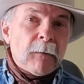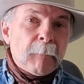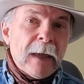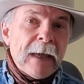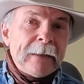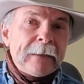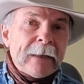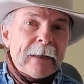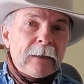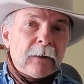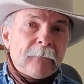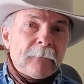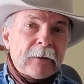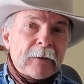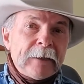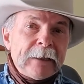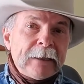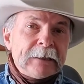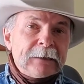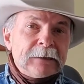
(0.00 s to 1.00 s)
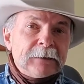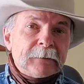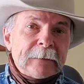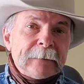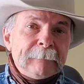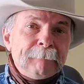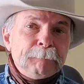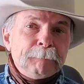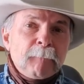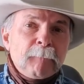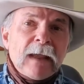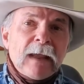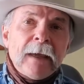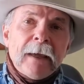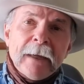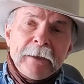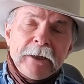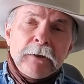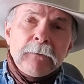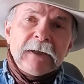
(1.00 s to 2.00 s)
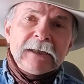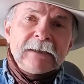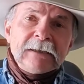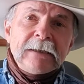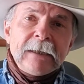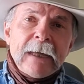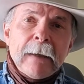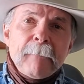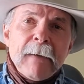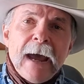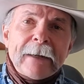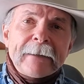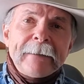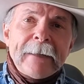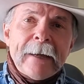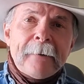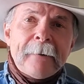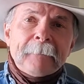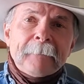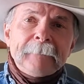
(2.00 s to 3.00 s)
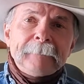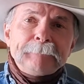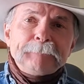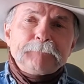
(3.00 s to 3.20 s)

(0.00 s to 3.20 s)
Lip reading: mandate on their industry, and USDA backed down.